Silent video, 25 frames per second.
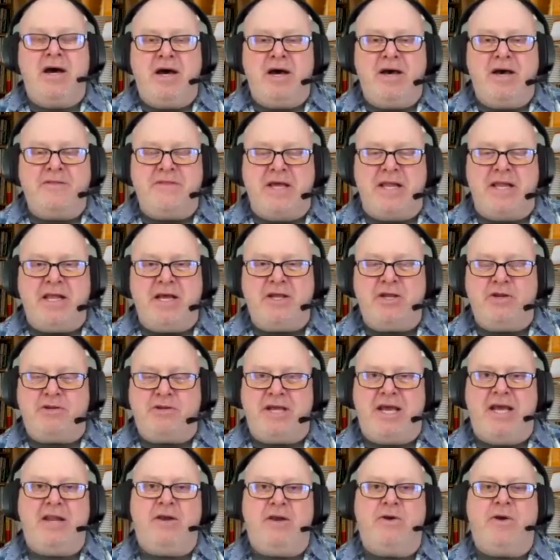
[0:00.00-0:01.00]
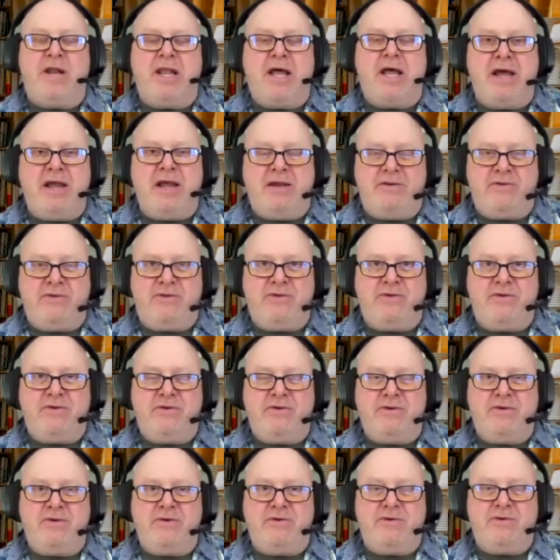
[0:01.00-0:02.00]
They let you tailor light
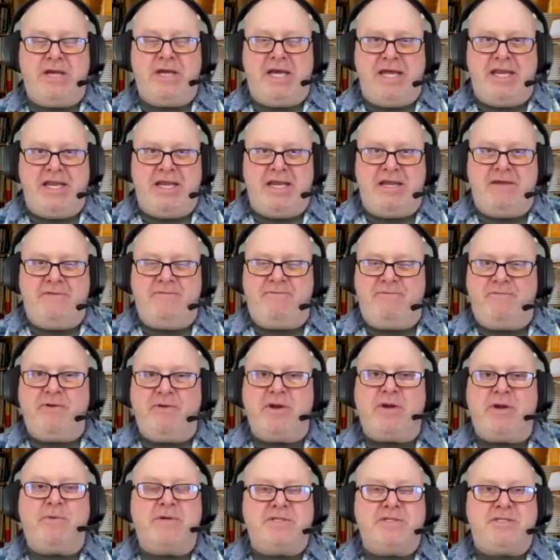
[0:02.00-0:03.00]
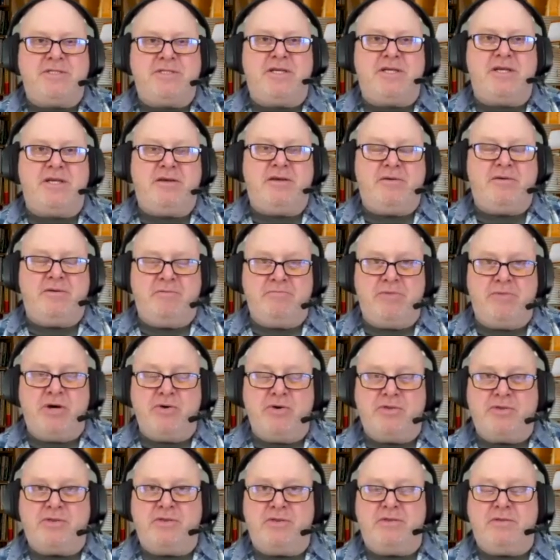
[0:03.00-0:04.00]
to any frequency,
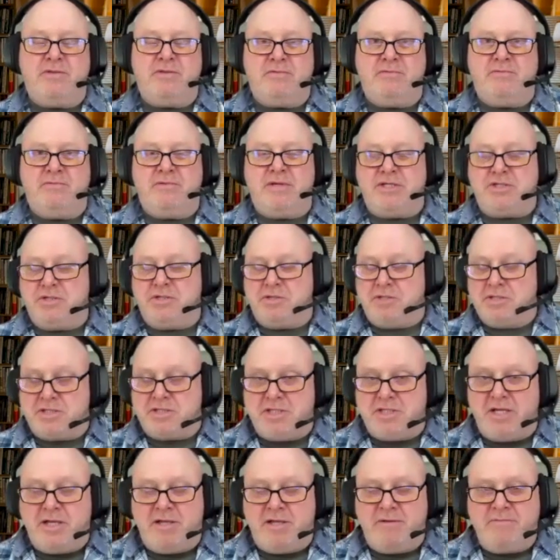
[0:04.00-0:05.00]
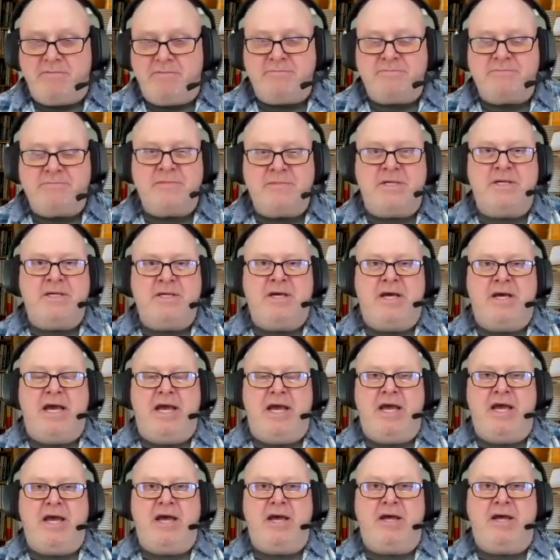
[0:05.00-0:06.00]
both that you can see
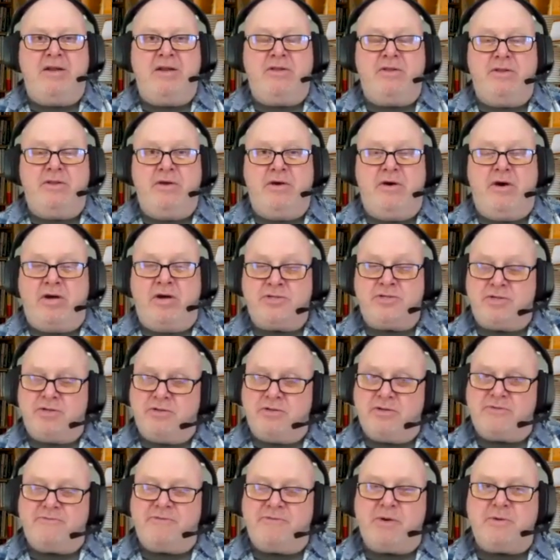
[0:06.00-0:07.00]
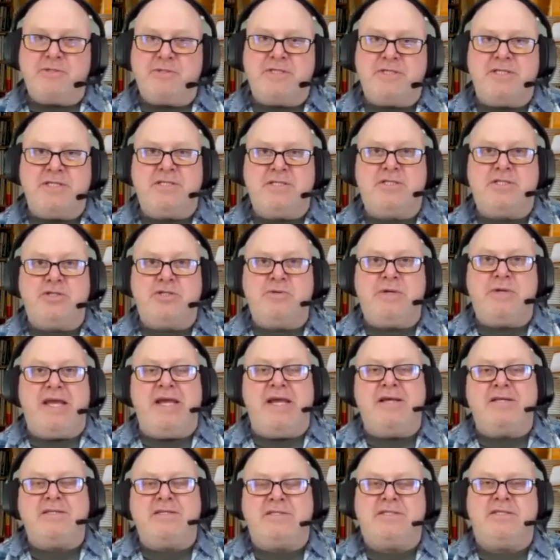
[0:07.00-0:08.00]
and also those frequencies that you
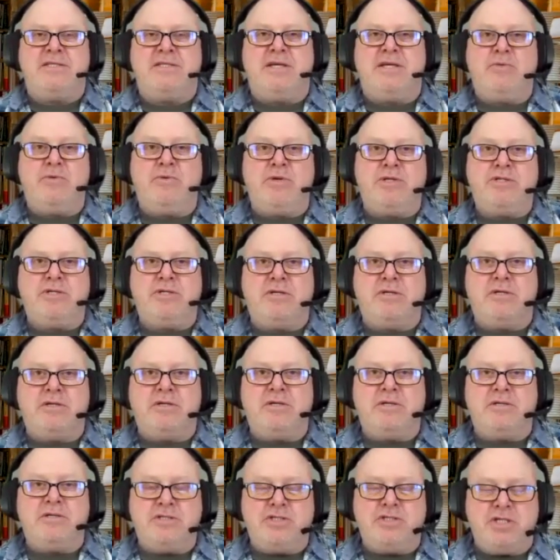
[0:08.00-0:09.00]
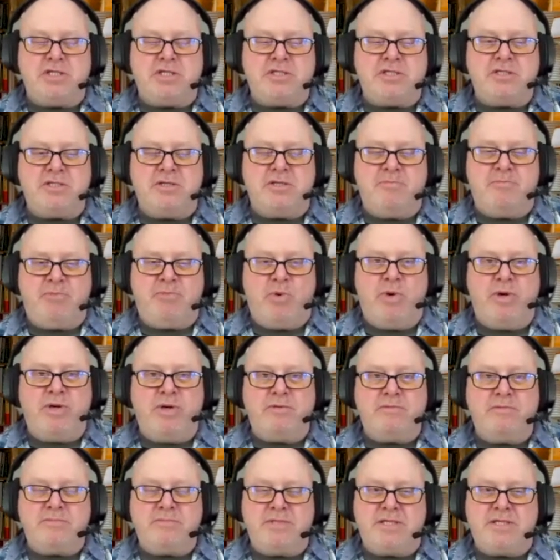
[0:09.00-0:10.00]
can't see, which are just as
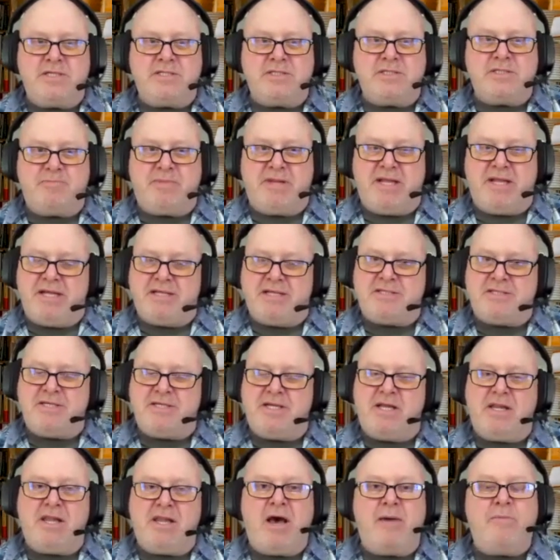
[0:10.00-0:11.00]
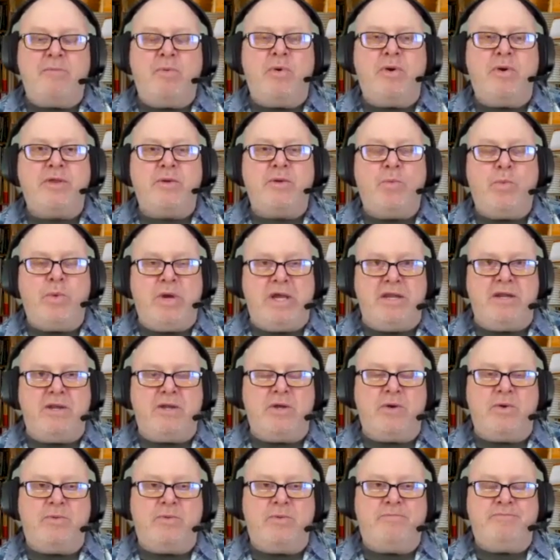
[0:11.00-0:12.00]
important because plants see a lot more than we
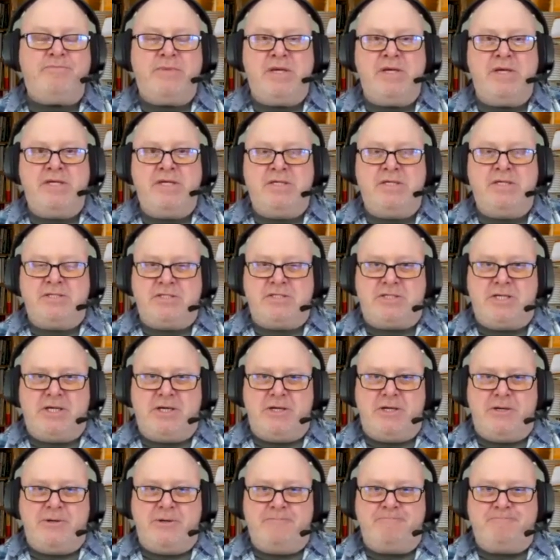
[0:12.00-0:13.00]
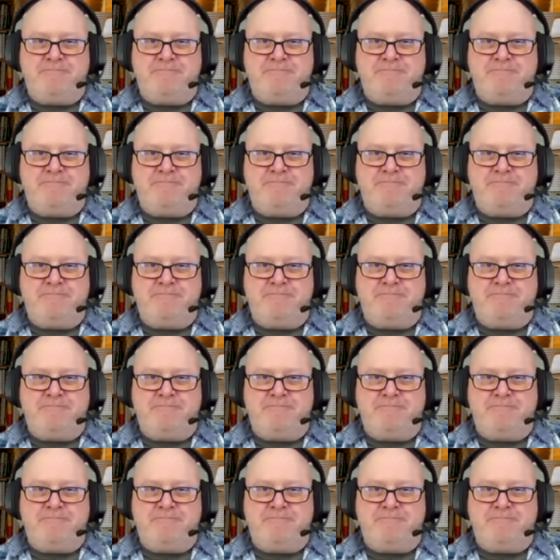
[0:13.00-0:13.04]
do. So